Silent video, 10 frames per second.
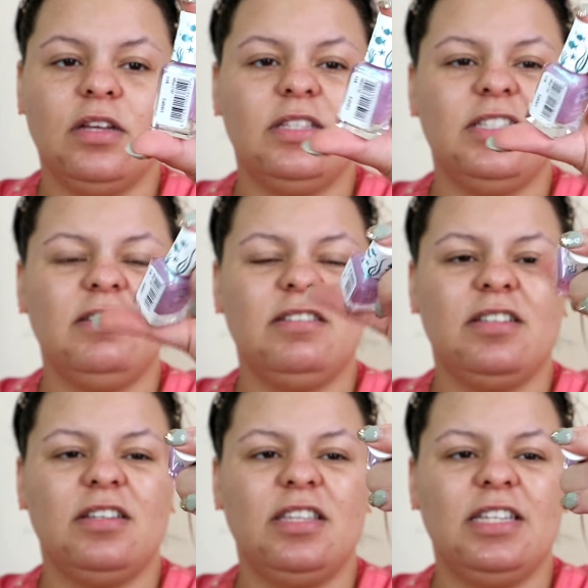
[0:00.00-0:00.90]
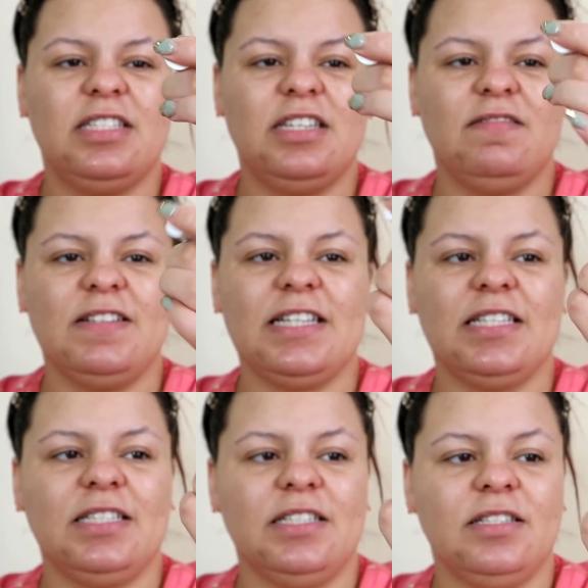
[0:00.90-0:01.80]
I think it's
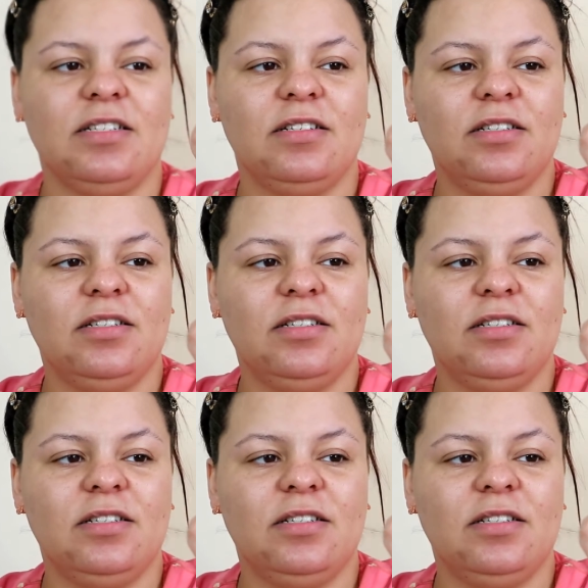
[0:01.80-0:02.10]
iridescent,